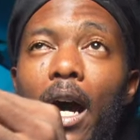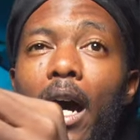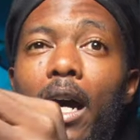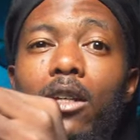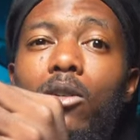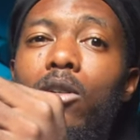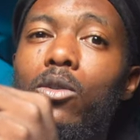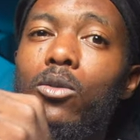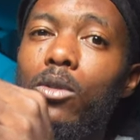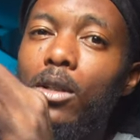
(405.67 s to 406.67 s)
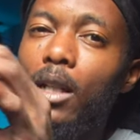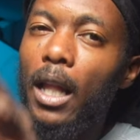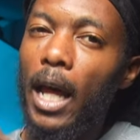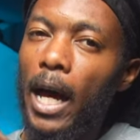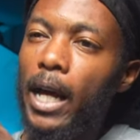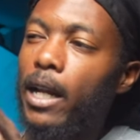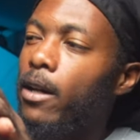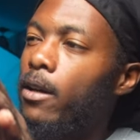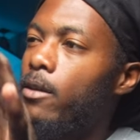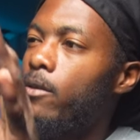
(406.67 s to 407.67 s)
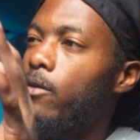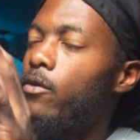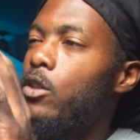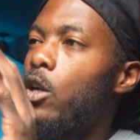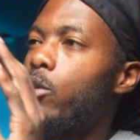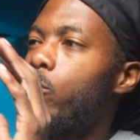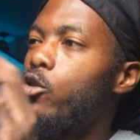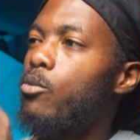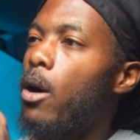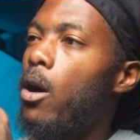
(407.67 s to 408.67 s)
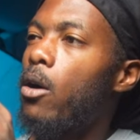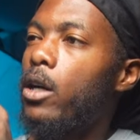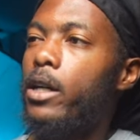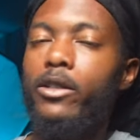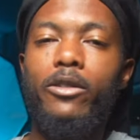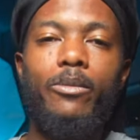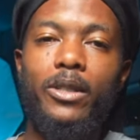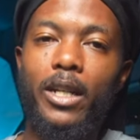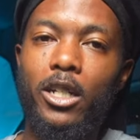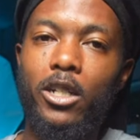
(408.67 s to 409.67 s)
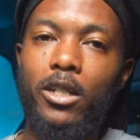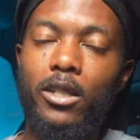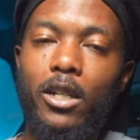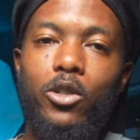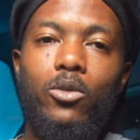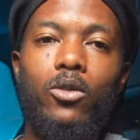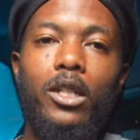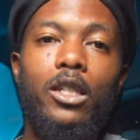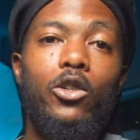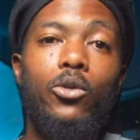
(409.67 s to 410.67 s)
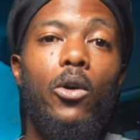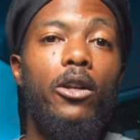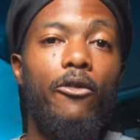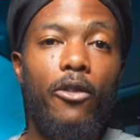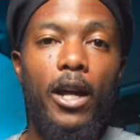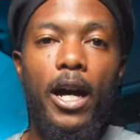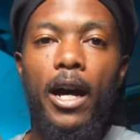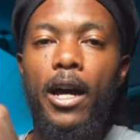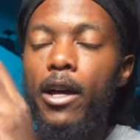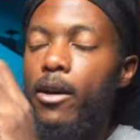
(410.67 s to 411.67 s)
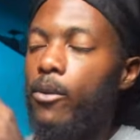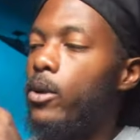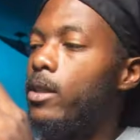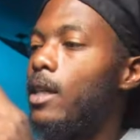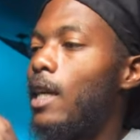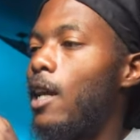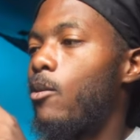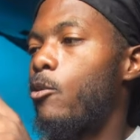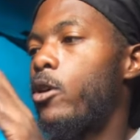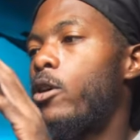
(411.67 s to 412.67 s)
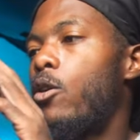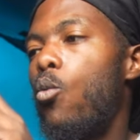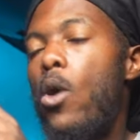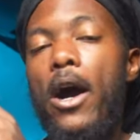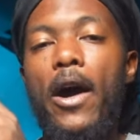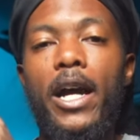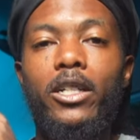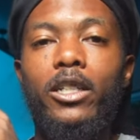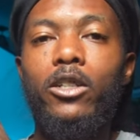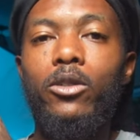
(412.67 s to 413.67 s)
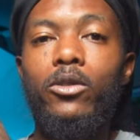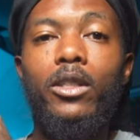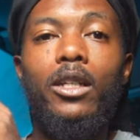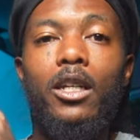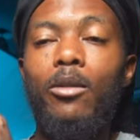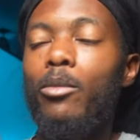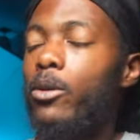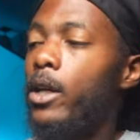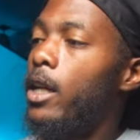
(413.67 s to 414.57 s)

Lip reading: You could do a lot of, you know, small customizations that you would need to do on the fly with the camera while actually using the gimbal.